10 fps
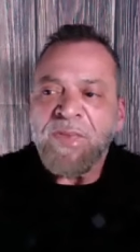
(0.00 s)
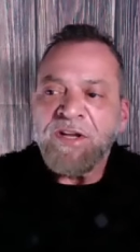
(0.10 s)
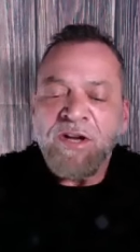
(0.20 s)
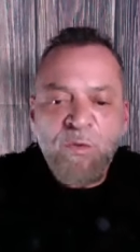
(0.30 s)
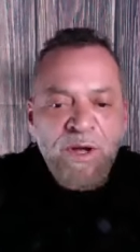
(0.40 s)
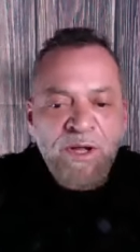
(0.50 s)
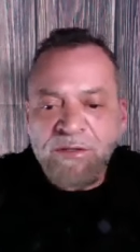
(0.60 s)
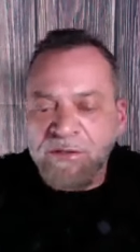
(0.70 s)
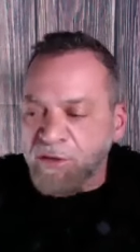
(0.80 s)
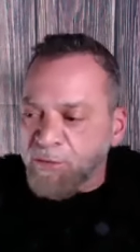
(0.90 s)
you know what?
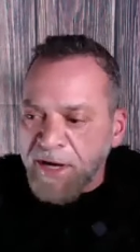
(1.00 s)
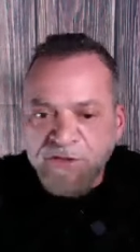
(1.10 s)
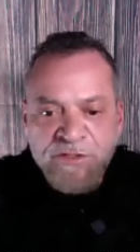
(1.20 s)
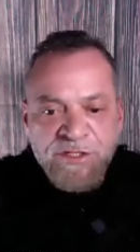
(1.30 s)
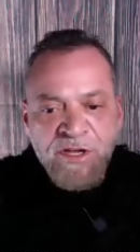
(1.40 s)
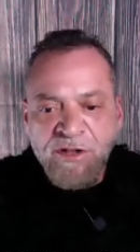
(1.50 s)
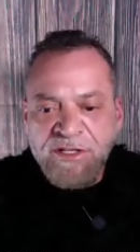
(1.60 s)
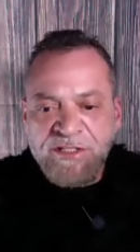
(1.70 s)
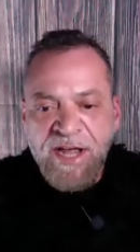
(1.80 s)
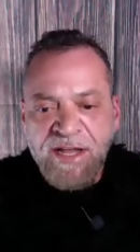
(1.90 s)
Look around you, see all
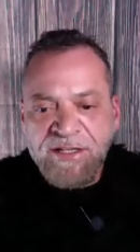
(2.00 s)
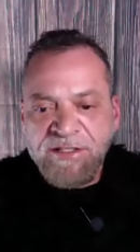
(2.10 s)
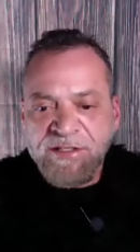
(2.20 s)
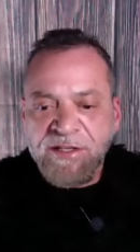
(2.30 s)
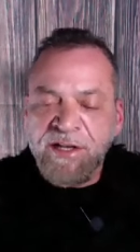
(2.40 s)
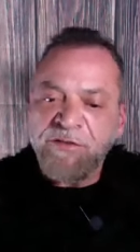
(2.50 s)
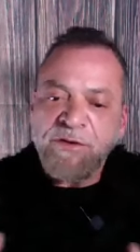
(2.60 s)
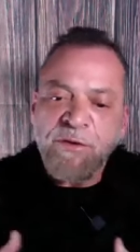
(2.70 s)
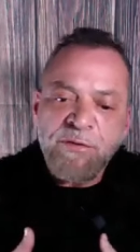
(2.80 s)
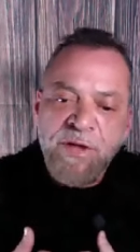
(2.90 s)
these stylists? If you
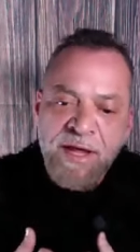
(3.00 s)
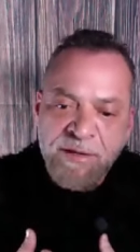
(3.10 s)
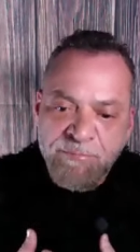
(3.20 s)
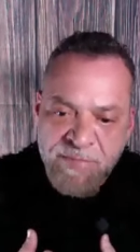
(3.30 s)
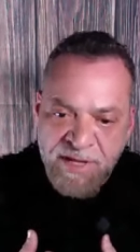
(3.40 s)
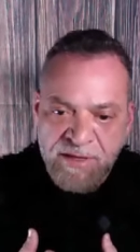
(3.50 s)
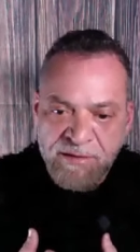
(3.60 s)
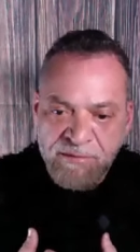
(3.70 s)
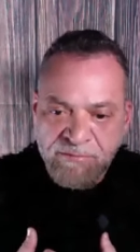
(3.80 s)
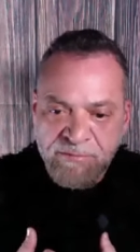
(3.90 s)
don't like me
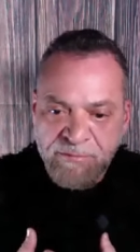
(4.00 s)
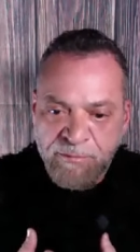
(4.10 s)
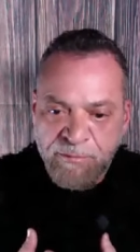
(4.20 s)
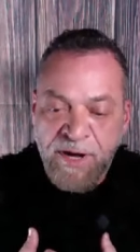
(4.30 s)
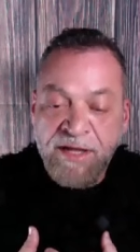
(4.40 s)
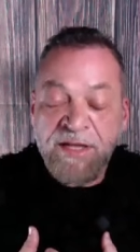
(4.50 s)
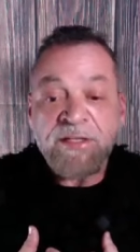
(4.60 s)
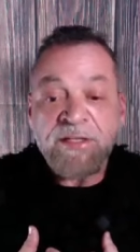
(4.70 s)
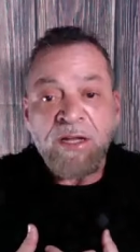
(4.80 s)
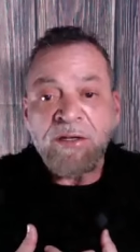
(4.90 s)
when I get
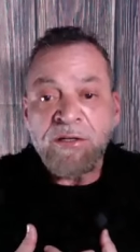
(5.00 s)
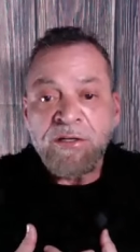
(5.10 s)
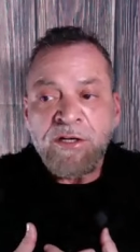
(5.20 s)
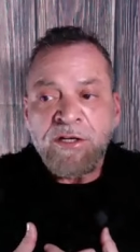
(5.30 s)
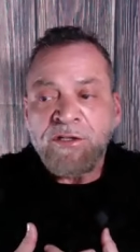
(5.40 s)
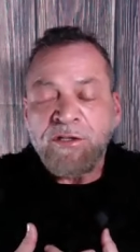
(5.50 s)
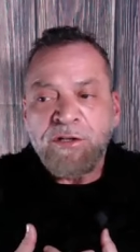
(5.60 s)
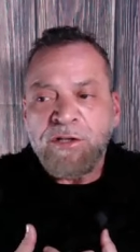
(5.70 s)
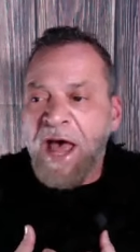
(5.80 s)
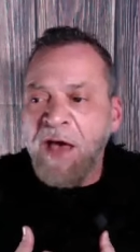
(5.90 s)
done,
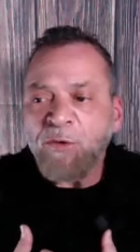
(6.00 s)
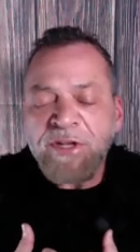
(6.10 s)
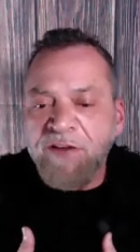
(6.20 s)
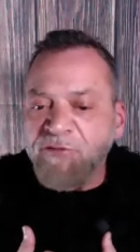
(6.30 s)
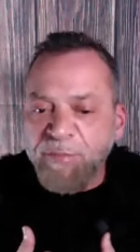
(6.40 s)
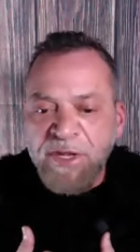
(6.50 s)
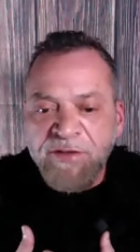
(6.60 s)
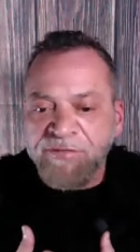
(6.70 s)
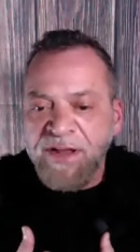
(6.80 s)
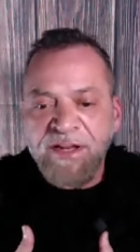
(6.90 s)
I will never be
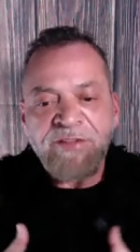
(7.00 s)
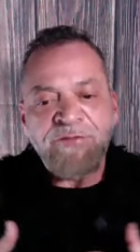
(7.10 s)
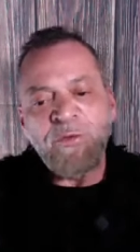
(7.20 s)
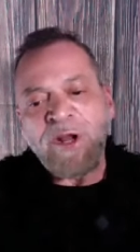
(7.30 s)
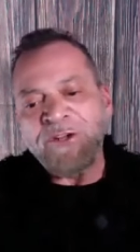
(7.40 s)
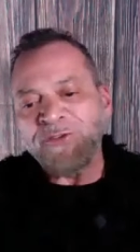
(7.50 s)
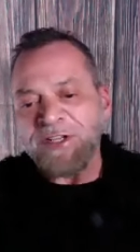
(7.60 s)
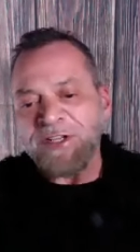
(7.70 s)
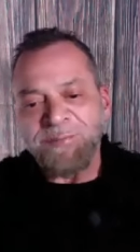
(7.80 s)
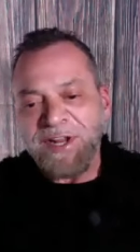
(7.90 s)
offended if you want to try
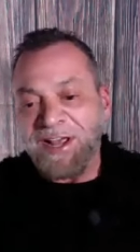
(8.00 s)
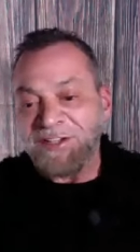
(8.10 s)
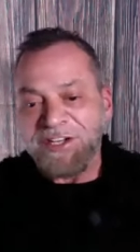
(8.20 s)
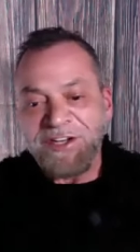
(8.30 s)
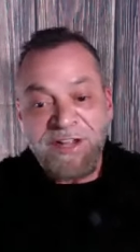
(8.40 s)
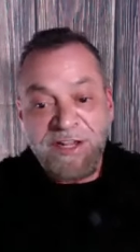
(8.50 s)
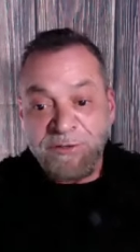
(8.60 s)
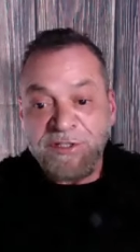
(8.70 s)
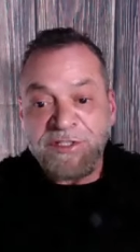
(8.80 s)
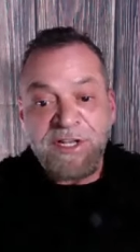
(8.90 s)
somebody else in here that
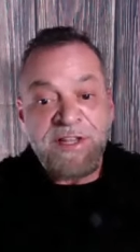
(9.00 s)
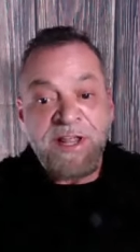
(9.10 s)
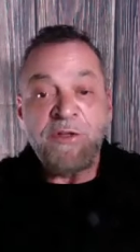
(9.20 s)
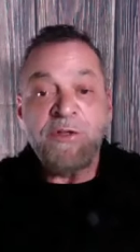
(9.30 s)
you see that